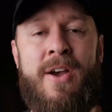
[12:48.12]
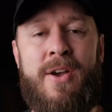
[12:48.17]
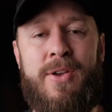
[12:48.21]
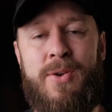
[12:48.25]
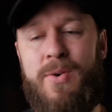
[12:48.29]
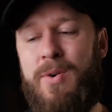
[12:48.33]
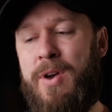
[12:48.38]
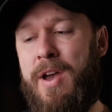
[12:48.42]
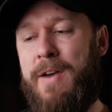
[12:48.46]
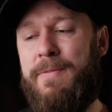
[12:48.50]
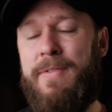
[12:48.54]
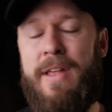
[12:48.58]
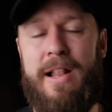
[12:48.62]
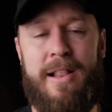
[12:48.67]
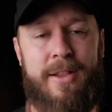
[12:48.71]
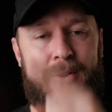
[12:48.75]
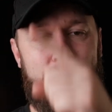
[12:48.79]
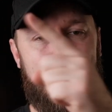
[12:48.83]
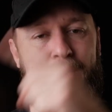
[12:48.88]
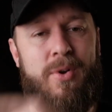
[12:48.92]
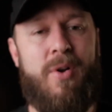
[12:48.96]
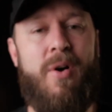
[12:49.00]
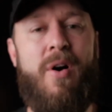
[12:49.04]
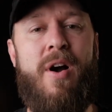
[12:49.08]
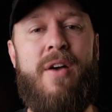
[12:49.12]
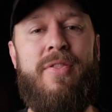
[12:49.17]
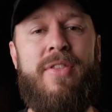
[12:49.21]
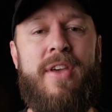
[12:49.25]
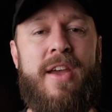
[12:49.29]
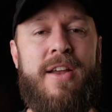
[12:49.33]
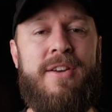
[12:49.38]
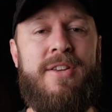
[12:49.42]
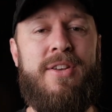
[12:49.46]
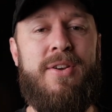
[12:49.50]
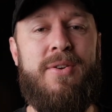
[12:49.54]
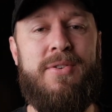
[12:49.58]
that little guide
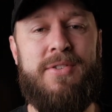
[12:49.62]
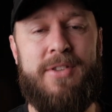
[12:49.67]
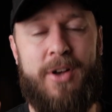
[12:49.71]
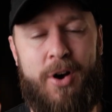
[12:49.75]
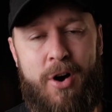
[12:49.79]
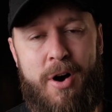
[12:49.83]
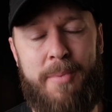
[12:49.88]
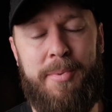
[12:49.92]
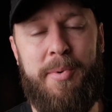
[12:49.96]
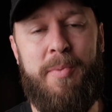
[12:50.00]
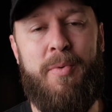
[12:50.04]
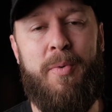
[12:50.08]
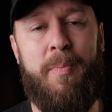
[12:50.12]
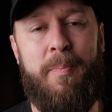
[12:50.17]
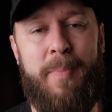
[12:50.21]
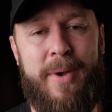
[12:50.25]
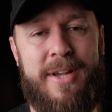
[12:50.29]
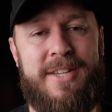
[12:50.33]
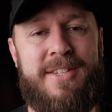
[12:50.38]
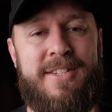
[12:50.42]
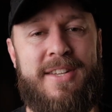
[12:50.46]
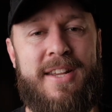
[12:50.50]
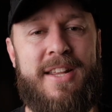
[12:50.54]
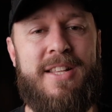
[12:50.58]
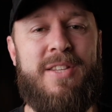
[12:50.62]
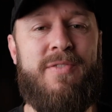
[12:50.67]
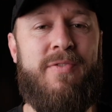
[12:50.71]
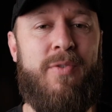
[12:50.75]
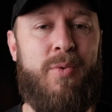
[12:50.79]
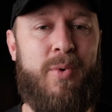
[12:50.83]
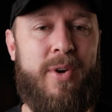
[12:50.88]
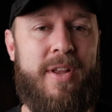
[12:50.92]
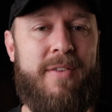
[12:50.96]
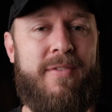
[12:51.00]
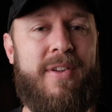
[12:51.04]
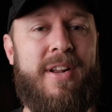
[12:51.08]
there to use the optimal best settings for
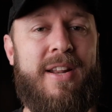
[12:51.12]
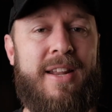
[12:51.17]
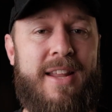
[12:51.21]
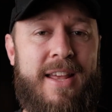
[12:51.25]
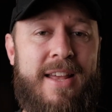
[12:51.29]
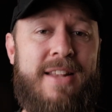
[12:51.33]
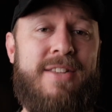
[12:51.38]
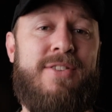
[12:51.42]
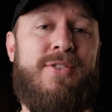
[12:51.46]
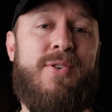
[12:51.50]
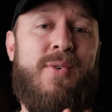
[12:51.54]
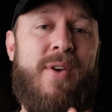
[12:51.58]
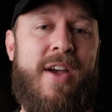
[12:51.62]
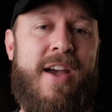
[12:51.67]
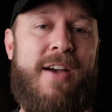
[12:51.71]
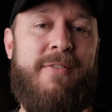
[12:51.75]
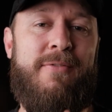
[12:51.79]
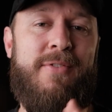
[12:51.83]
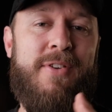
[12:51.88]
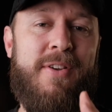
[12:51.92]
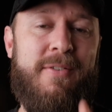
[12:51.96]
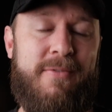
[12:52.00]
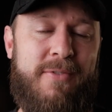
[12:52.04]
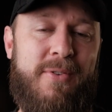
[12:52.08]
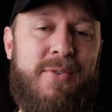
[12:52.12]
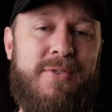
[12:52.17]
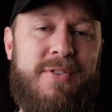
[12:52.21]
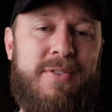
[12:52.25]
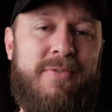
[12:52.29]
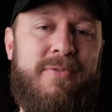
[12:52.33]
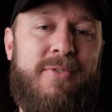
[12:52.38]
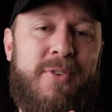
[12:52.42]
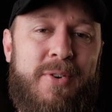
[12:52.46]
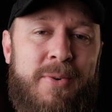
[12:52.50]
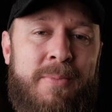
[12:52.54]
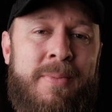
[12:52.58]
whatever lens you have for your
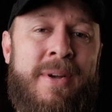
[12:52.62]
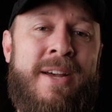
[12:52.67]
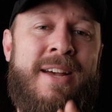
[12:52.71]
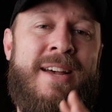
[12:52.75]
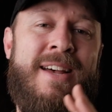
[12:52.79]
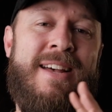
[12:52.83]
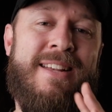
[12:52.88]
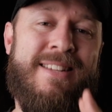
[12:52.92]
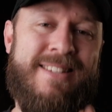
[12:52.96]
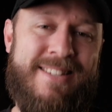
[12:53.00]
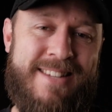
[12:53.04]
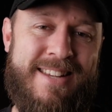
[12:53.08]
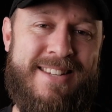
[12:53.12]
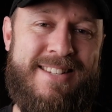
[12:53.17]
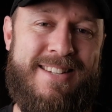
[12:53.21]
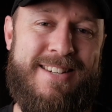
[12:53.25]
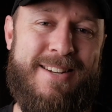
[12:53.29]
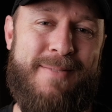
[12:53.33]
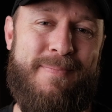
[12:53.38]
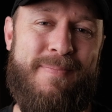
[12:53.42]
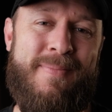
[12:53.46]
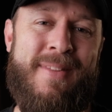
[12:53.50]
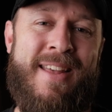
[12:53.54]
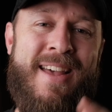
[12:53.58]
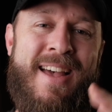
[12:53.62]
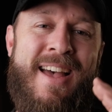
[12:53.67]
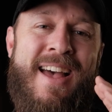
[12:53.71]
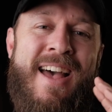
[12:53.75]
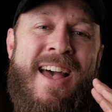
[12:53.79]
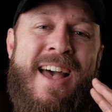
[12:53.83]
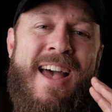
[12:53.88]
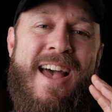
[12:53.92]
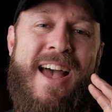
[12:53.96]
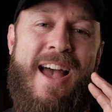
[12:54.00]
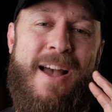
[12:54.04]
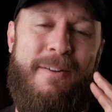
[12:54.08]
Fujifilm system.
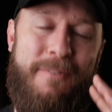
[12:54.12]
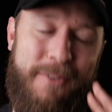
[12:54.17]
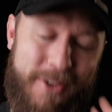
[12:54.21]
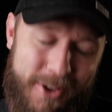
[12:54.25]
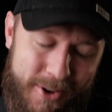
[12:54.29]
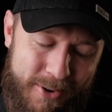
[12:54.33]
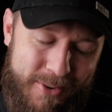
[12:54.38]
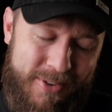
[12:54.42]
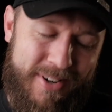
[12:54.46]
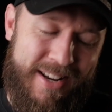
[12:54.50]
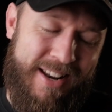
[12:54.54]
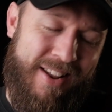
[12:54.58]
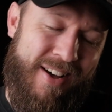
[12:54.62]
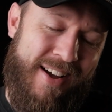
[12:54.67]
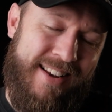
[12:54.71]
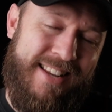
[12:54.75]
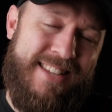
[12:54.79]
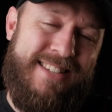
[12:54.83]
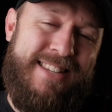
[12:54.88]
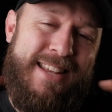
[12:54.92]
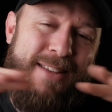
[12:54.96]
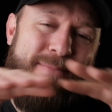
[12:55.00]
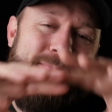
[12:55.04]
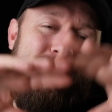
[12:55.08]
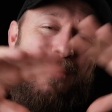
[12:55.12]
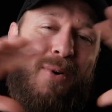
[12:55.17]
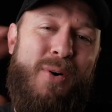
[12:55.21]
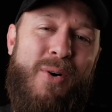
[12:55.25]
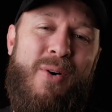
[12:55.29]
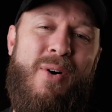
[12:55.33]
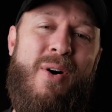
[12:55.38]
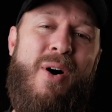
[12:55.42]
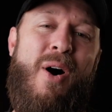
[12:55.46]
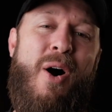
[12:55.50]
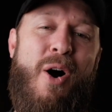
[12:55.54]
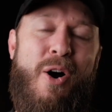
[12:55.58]
If you would like to see
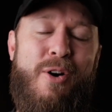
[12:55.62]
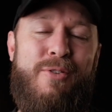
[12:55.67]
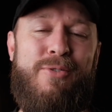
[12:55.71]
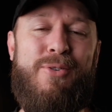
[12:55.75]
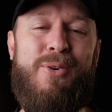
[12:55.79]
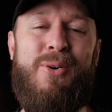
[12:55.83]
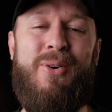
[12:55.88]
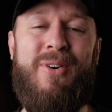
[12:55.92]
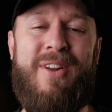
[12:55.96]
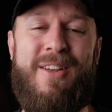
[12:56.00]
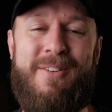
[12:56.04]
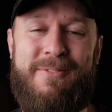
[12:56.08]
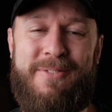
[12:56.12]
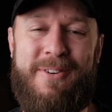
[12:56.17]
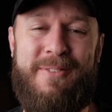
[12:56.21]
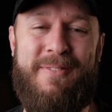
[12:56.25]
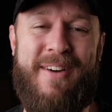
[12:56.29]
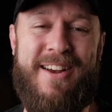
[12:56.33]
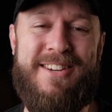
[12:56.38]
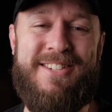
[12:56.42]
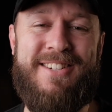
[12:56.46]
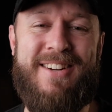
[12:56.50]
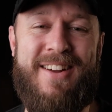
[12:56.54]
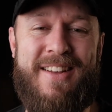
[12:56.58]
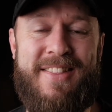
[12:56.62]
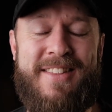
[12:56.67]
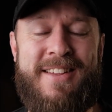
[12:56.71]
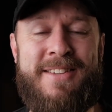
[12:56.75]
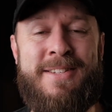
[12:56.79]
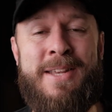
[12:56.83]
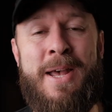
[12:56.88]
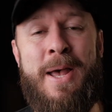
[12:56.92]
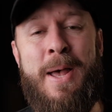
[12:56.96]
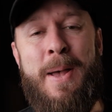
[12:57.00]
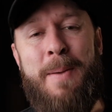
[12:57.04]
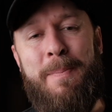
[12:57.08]
more overall information like
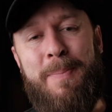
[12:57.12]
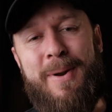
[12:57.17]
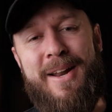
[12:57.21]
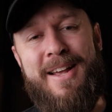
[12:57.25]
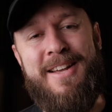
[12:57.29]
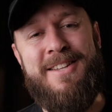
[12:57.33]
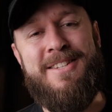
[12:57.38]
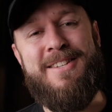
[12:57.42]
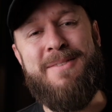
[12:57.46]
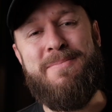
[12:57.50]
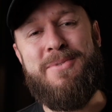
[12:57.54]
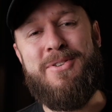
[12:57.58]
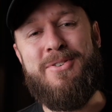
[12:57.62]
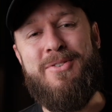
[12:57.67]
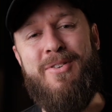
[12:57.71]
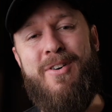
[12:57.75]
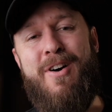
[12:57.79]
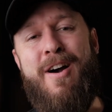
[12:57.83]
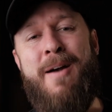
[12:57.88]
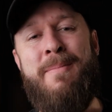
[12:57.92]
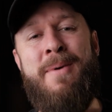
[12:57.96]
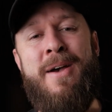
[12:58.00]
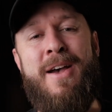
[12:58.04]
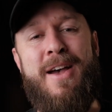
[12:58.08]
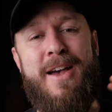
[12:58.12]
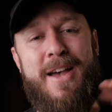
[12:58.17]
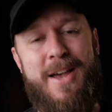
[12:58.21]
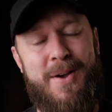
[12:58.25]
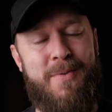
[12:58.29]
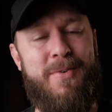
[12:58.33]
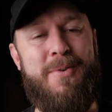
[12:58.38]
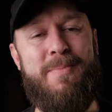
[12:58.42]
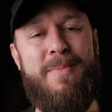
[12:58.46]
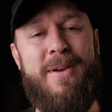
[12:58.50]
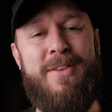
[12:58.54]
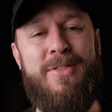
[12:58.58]
this, please subscribe. It
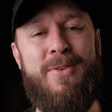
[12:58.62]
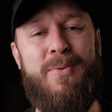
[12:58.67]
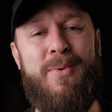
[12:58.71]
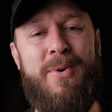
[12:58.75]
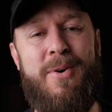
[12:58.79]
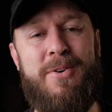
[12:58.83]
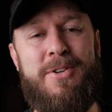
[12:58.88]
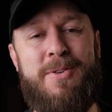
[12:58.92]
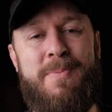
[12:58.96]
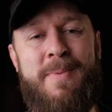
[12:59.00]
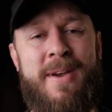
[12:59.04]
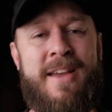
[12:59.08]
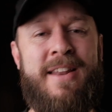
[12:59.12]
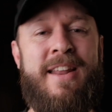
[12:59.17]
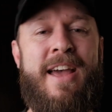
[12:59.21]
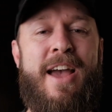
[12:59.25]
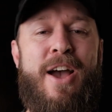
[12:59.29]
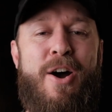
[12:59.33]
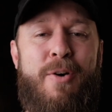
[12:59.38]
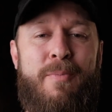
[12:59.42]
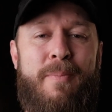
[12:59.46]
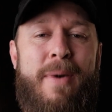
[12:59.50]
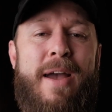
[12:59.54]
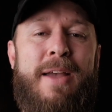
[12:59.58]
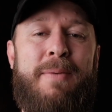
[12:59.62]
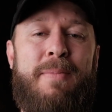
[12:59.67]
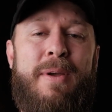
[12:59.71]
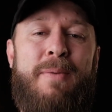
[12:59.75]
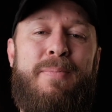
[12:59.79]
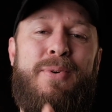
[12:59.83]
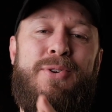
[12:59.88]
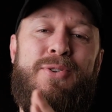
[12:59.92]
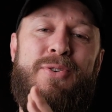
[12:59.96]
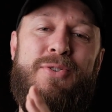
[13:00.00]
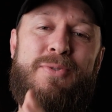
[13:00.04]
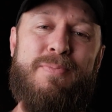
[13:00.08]
would mean the world to me and help make me
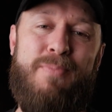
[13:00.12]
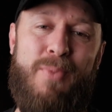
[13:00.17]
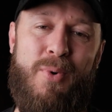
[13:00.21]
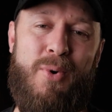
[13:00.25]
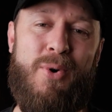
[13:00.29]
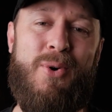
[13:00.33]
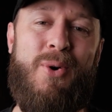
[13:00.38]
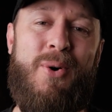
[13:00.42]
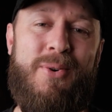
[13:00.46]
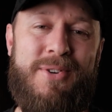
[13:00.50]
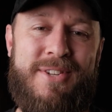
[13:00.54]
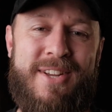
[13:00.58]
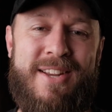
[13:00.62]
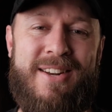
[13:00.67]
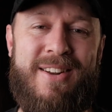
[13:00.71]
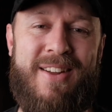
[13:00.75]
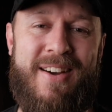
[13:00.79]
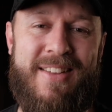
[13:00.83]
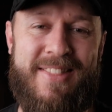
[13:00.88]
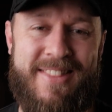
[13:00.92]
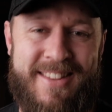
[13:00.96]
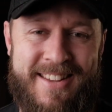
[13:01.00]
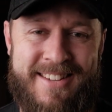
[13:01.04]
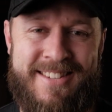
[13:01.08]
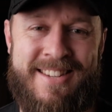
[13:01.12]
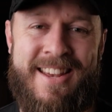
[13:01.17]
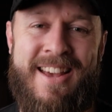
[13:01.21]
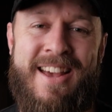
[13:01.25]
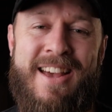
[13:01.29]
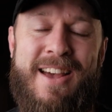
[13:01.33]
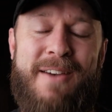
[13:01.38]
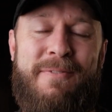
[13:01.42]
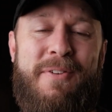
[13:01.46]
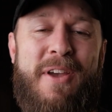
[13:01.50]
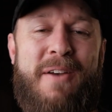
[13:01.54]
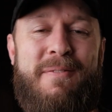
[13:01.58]
produce more content like this.
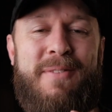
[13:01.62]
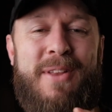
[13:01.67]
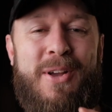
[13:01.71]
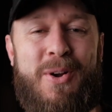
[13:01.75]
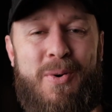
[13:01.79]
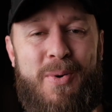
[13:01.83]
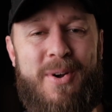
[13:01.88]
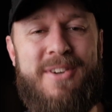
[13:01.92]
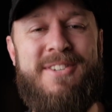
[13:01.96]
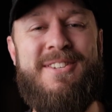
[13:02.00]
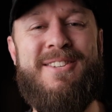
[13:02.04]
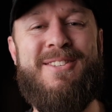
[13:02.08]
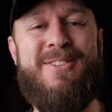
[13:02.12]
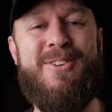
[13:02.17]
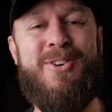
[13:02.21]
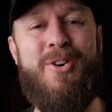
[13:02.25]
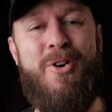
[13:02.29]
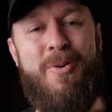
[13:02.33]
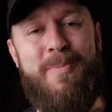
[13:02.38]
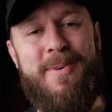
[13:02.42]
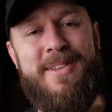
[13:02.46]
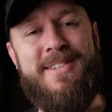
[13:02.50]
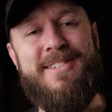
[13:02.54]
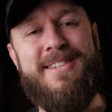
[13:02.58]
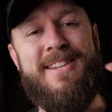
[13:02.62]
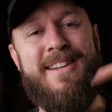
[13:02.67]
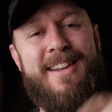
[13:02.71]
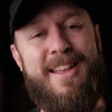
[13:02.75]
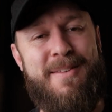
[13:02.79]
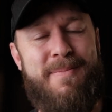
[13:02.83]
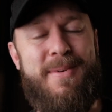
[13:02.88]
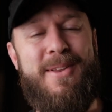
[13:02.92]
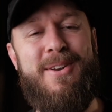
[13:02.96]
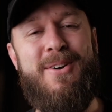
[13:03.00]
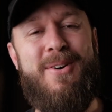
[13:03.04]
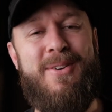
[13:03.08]
If you have any questions or comments,
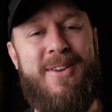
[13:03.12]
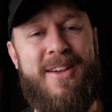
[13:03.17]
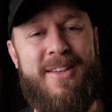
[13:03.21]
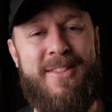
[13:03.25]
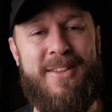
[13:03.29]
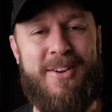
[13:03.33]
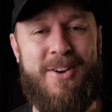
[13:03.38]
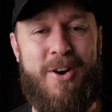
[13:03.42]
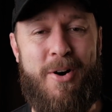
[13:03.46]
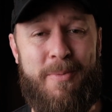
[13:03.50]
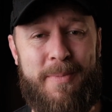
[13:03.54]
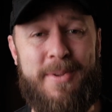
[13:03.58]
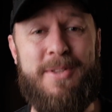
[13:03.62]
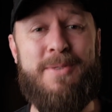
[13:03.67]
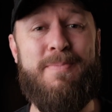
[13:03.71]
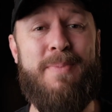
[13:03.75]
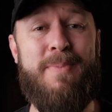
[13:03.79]
let me know down in the comments